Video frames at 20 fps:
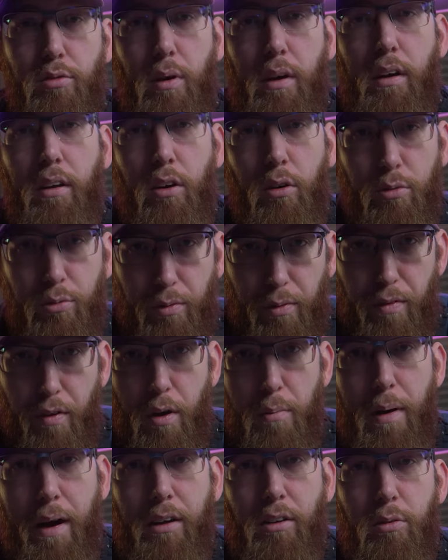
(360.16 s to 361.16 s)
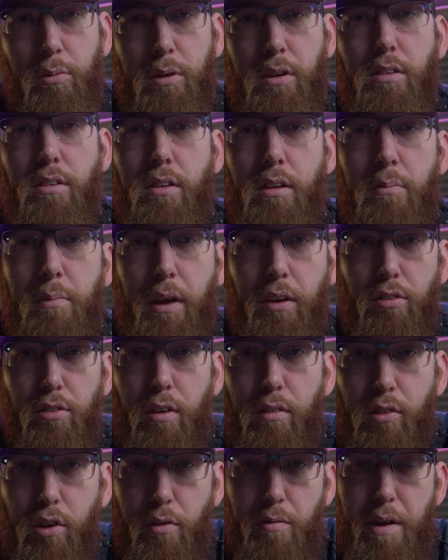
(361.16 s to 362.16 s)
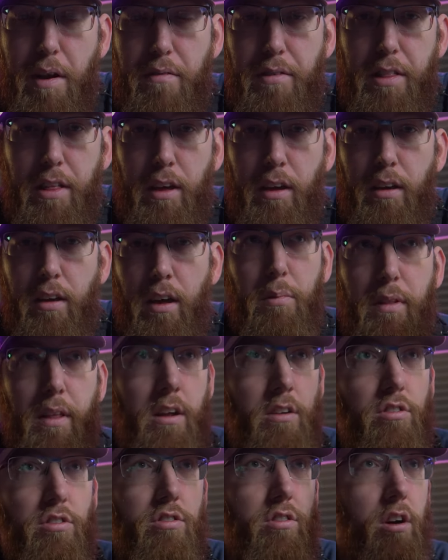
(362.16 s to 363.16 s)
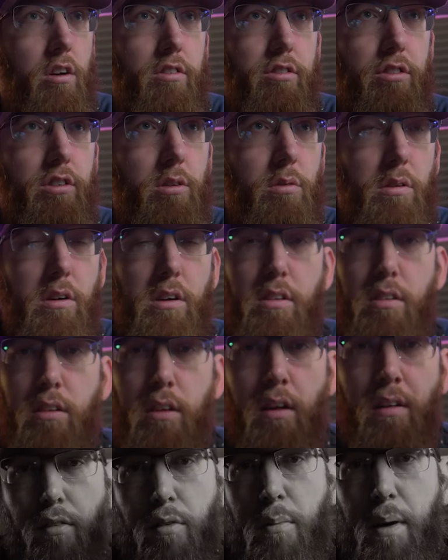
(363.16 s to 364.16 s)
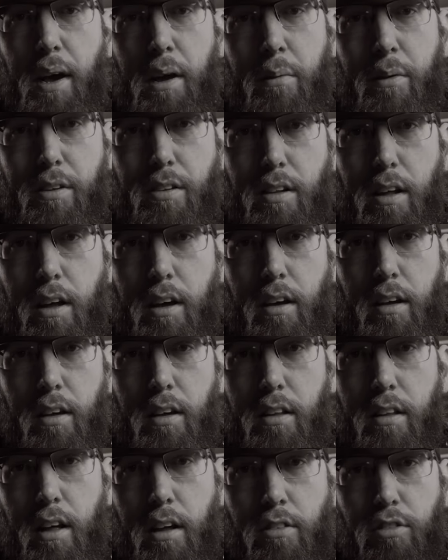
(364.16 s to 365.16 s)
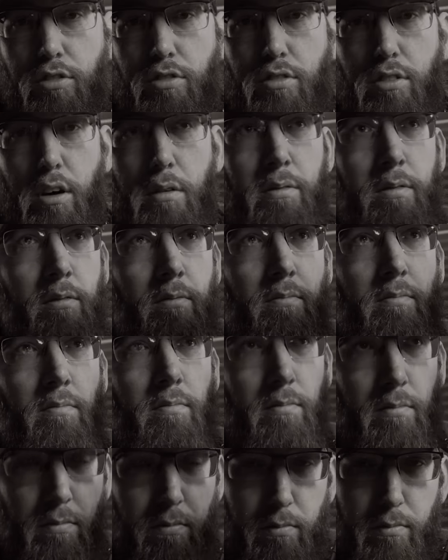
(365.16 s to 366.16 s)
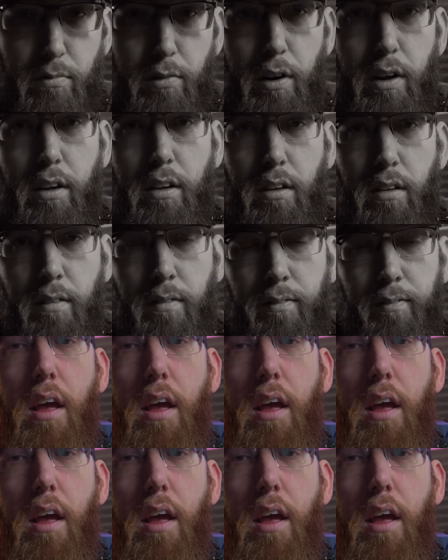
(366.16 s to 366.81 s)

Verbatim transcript: so I can always refer back to it and make sure I've covered everything, but then just sort of shoot it. If you make a mistake, then just stop, reshoot